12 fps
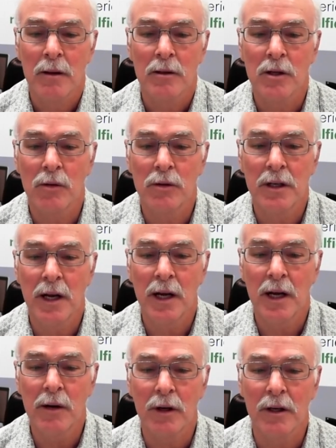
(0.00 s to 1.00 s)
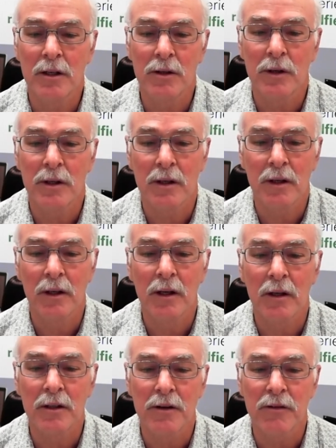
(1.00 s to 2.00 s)
So today we're going to do it in a
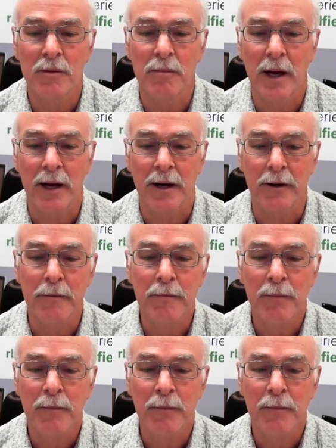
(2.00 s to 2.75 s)
little different manner.